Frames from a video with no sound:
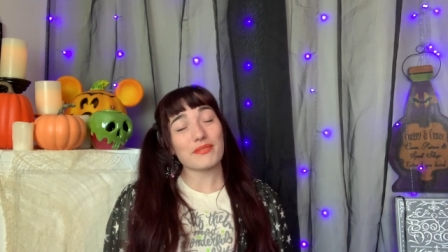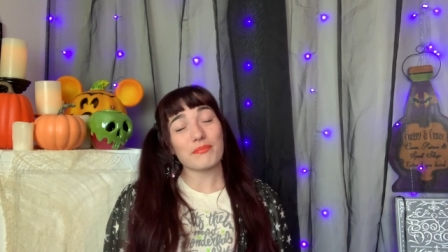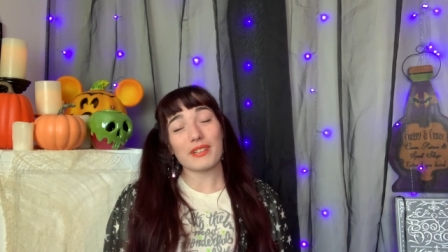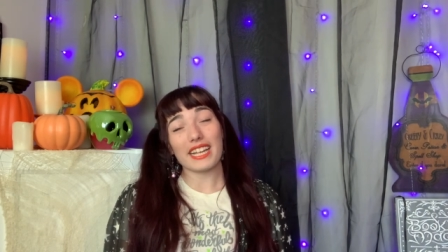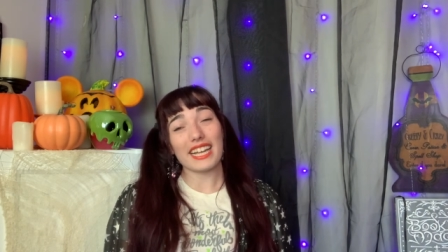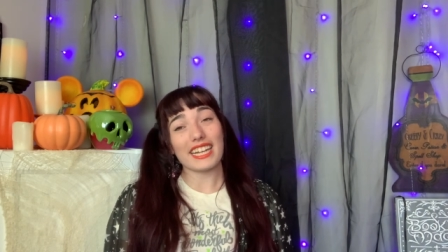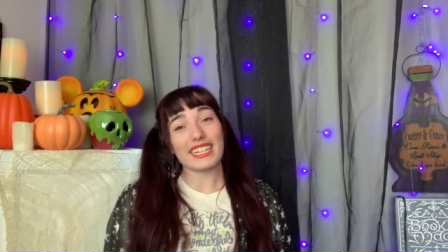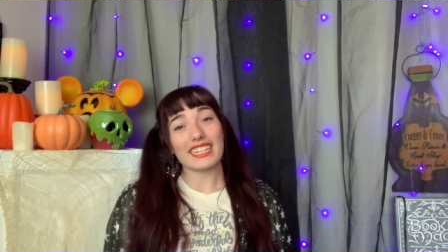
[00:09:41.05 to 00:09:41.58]

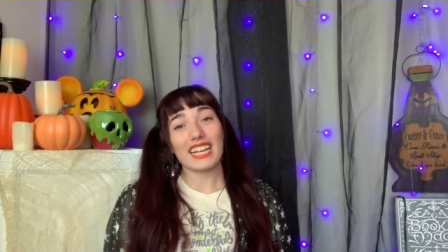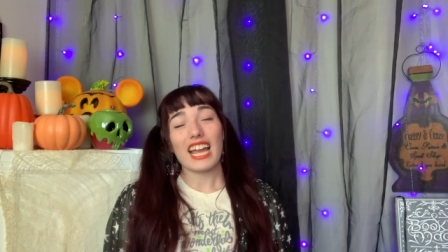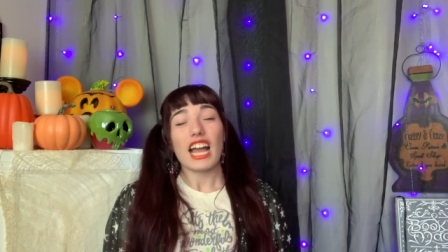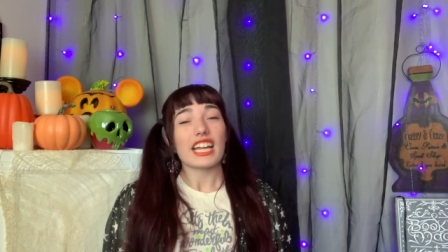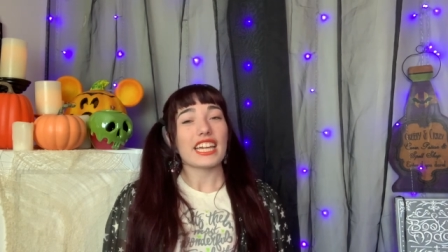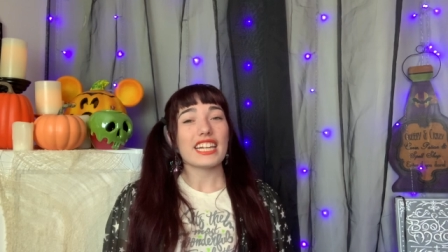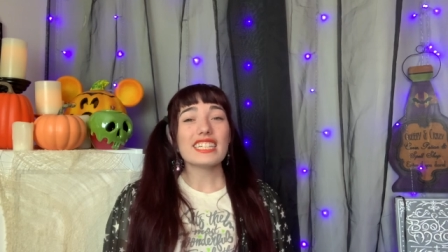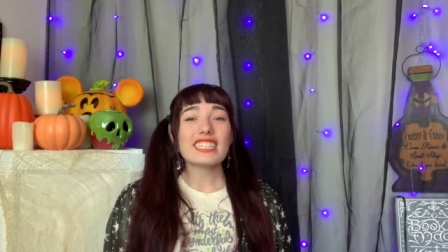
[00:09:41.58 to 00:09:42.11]
plan.
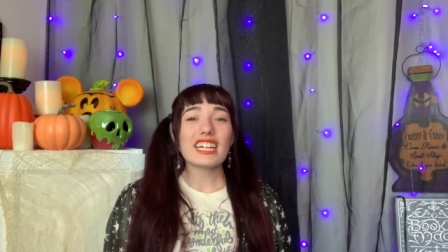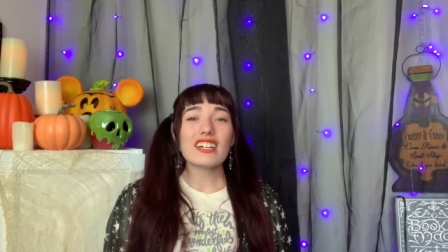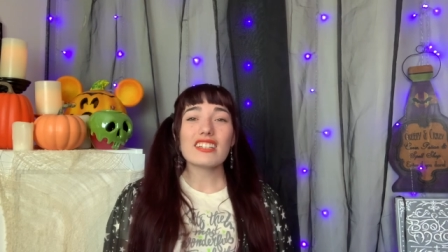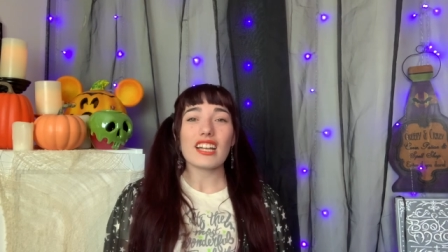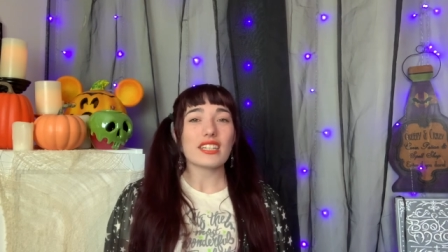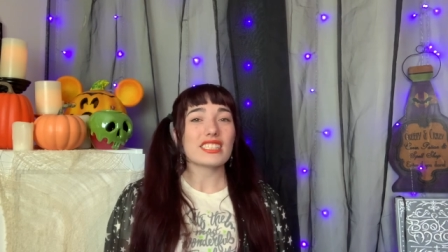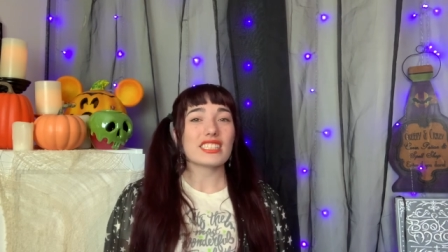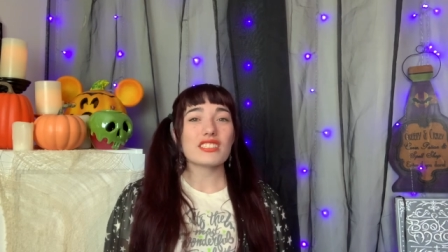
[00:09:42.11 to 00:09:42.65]
Can you tell
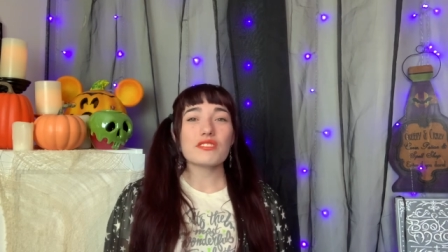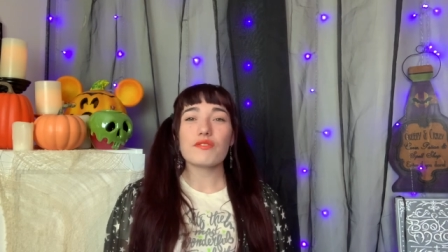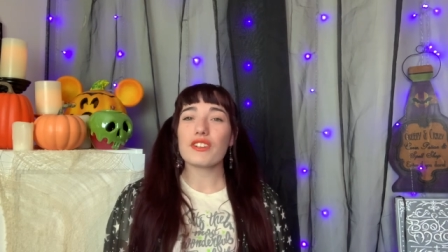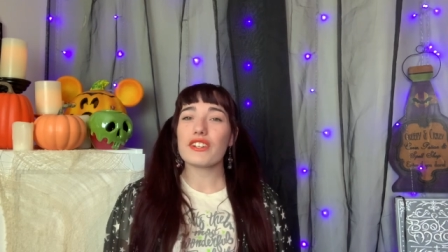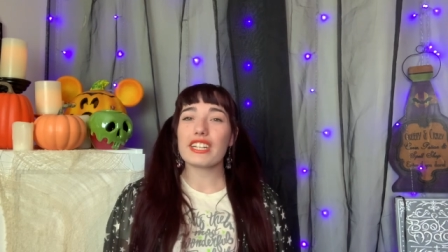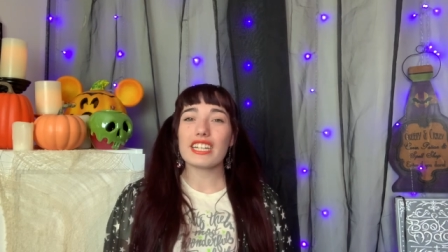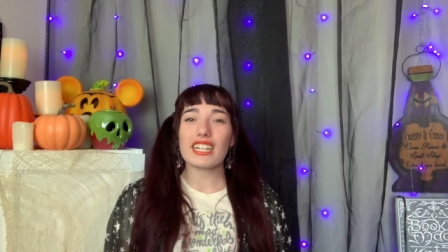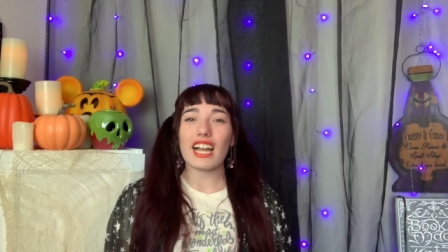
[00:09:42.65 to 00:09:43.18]
I'm still
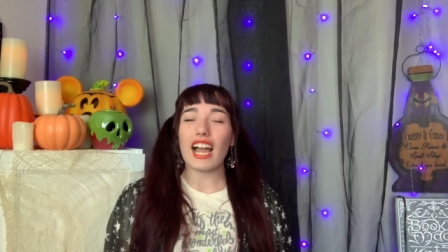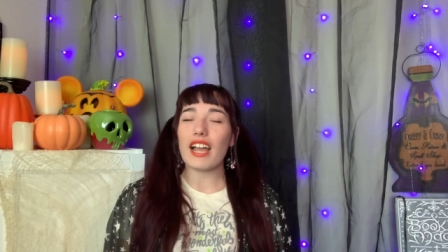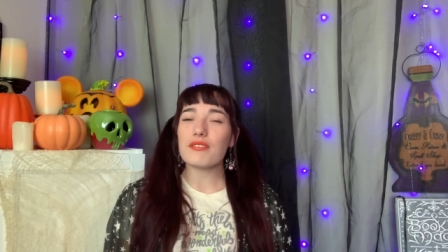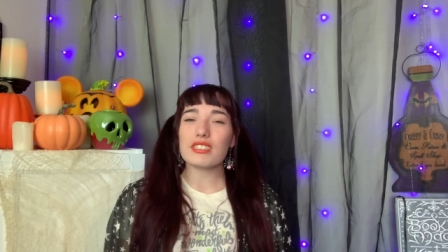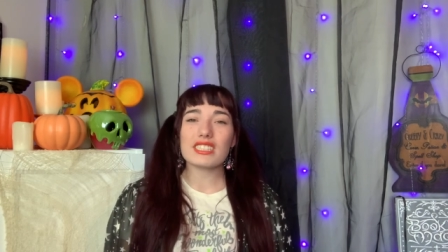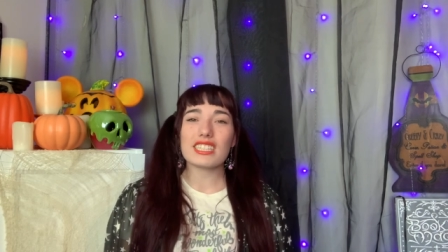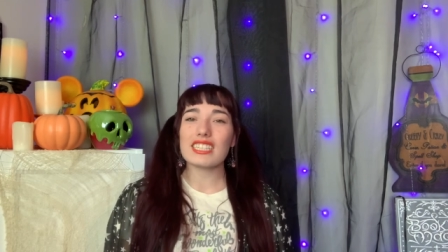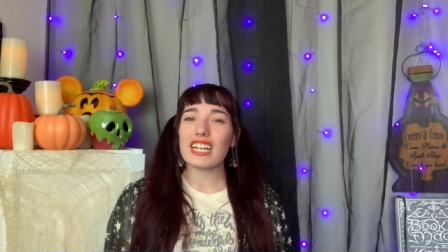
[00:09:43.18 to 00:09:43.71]
very, I
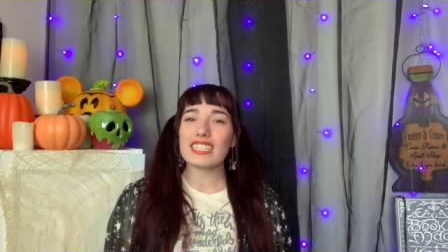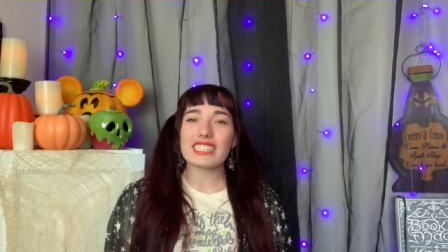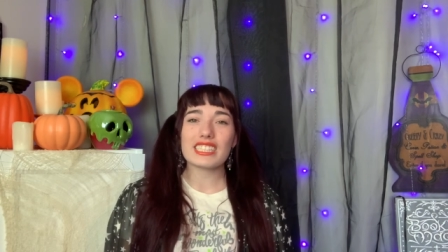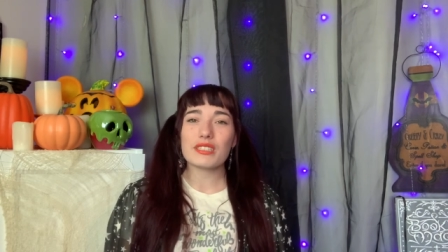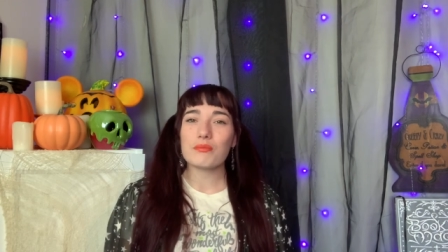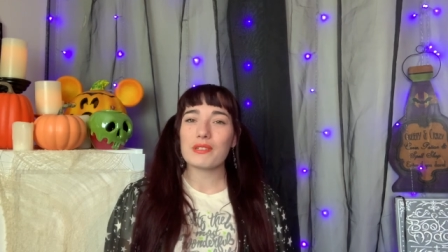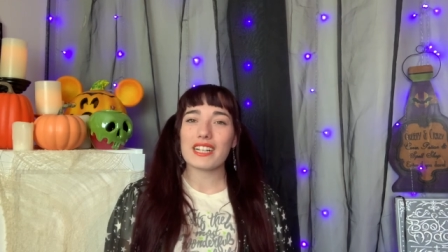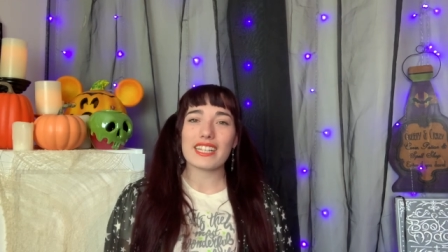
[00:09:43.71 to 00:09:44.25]
just did not
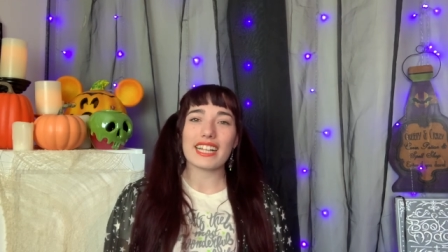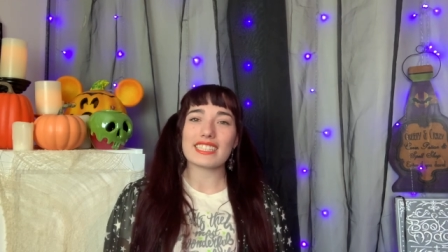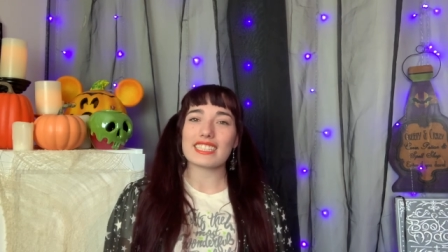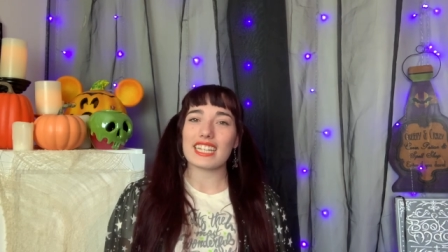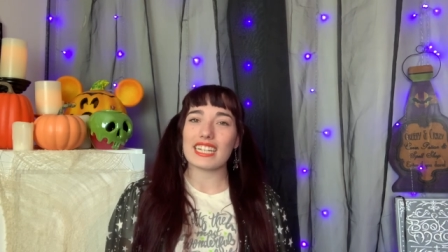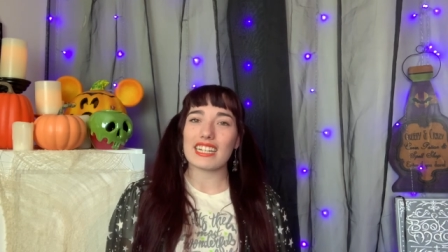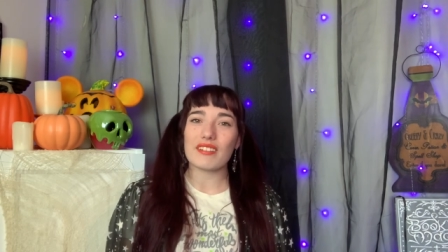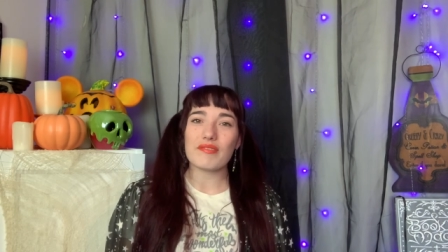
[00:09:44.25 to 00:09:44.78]
sleep well last
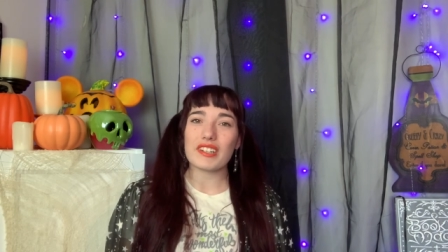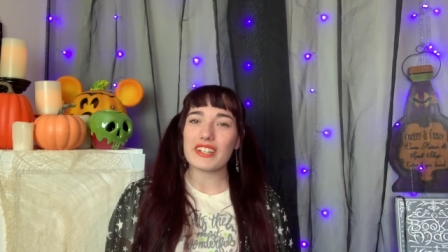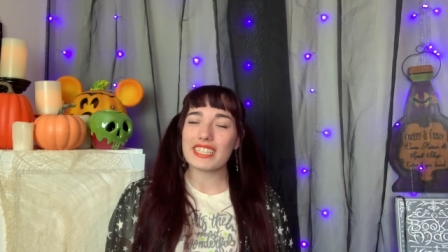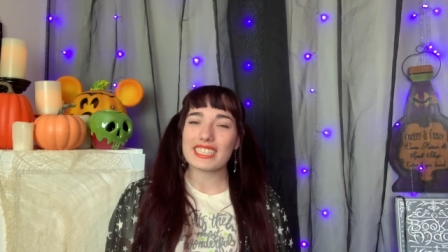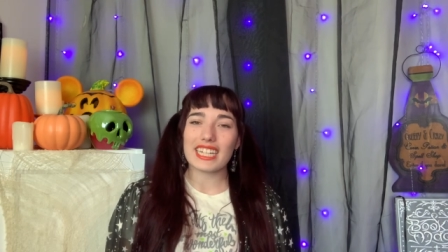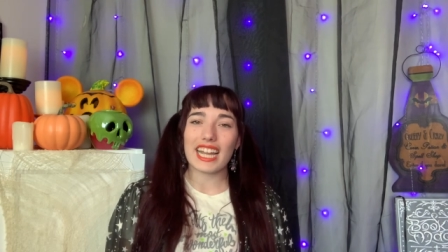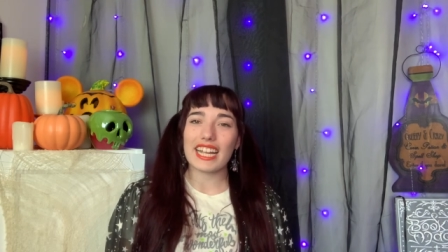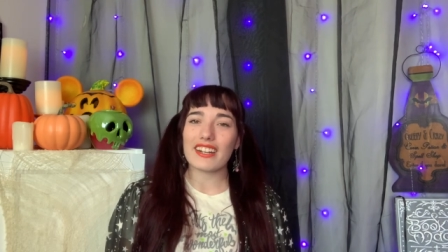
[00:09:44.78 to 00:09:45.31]
night. I'm very
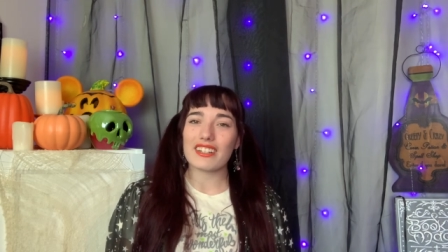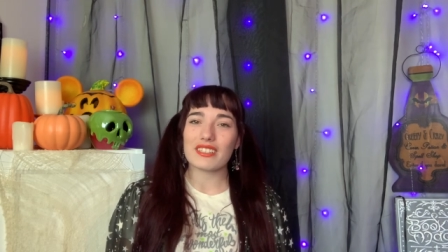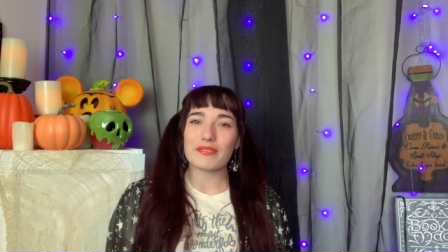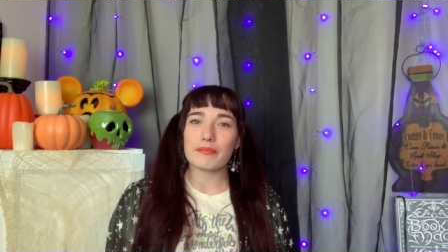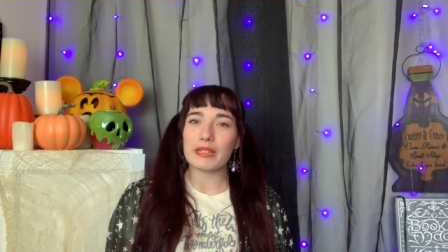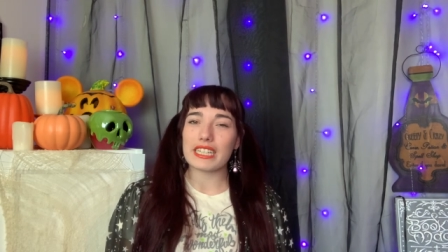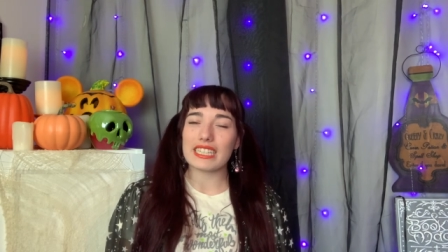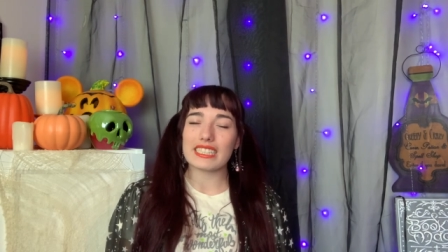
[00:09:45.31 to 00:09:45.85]
tired,
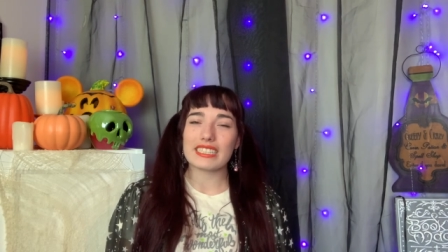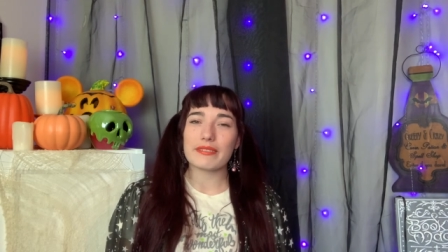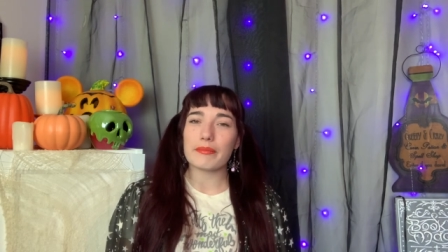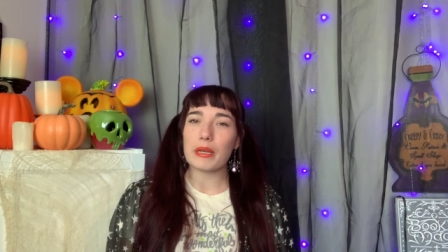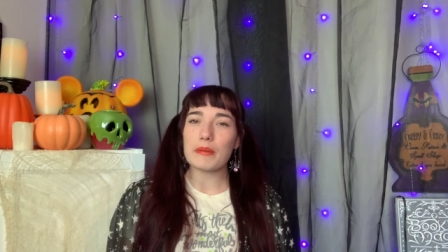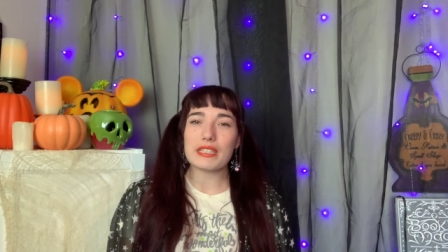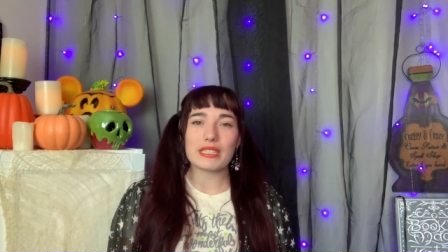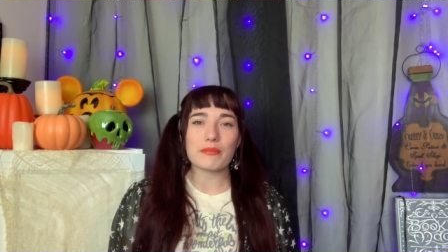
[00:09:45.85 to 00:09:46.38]
but
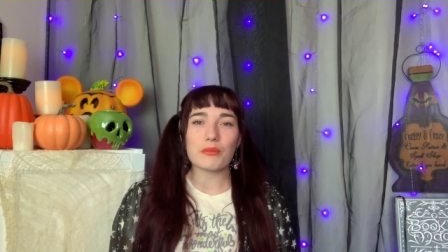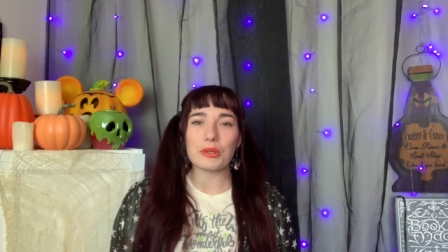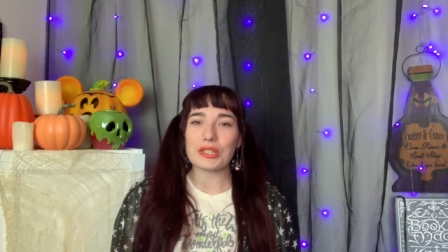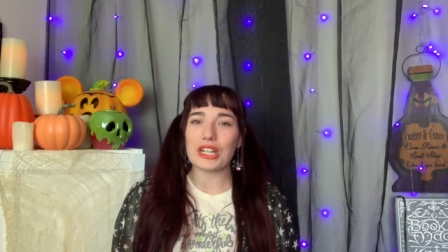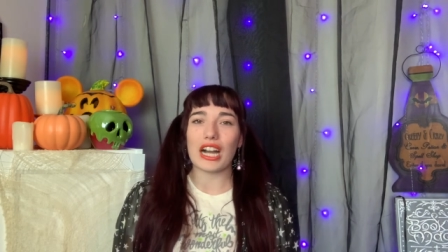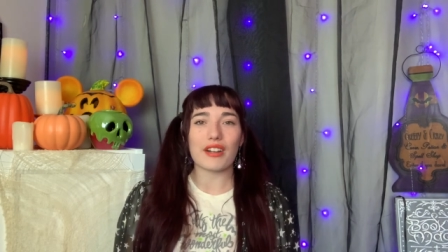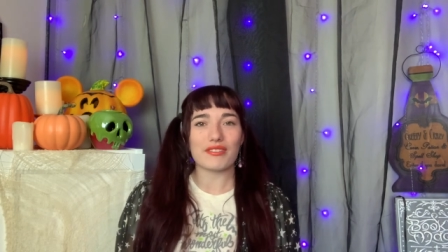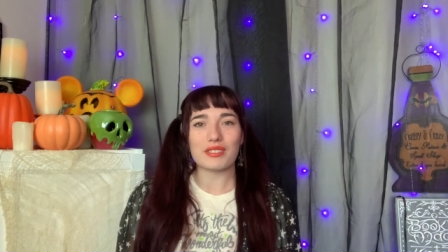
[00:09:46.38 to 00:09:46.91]
maybe some more
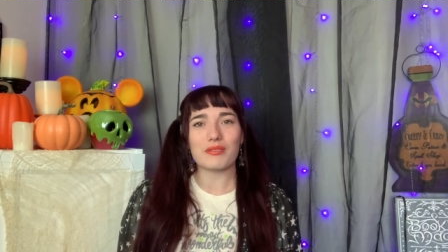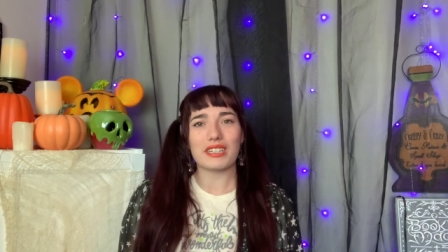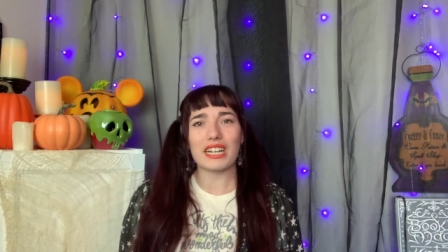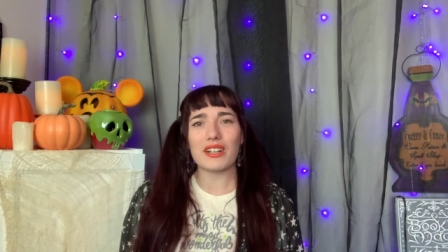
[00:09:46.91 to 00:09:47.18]
coffee will